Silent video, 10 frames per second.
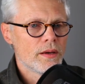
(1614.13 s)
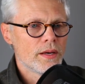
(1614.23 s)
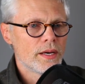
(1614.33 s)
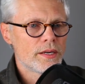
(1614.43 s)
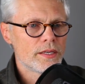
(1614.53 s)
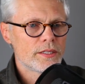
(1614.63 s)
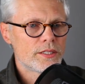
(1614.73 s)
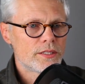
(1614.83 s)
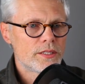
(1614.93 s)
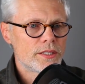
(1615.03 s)
How to,
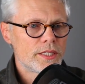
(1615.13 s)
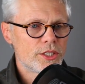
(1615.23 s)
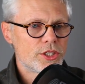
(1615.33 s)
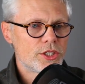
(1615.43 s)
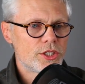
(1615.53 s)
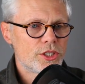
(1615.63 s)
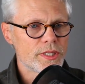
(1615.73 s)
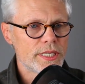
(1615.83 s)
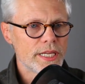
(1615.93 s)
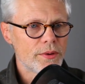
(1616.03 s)
to teach children
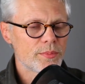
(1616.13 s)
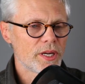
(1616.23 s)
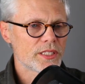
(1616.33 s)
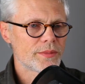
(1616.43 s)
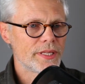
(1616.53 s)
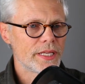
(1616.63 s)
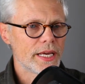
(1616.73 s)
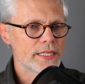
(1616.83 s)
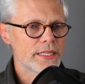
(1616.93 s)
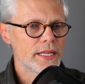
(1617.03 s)
to take
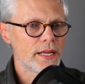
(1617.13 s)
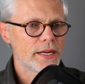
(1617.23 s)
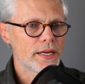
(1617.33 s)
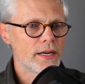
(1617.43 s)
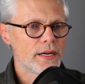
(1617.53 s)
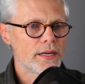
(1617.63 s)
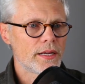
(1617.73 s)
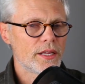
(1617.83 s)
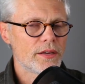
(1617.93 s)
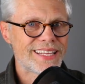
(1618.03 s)
responsibility? Ask Ilana Khan.
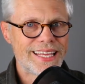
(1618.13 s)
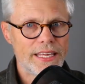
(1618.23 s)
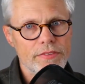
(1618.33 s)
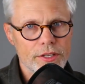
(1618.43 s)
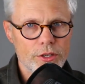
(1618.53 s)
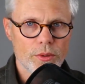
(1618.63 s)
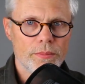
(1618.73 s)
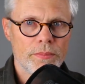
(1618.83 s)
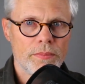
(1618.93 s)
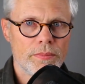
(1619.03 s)
You have to give it to
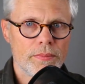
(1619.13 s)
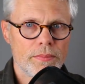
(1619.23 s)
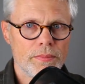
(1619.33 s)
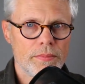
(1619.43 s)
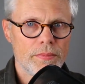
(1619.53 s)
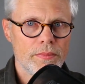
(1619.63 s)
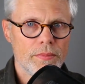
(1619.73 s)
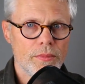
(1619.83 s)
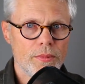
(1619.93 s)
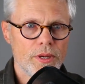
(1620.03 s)
them.
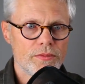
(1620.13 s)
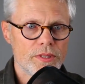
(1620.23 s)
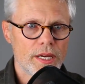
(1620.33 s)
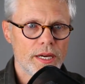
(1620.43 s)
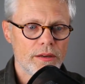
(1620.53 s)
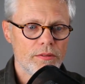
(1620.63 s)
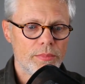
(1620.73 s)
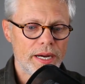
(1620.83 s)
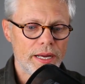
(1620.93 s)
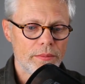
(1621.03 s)
You have to kind of buy.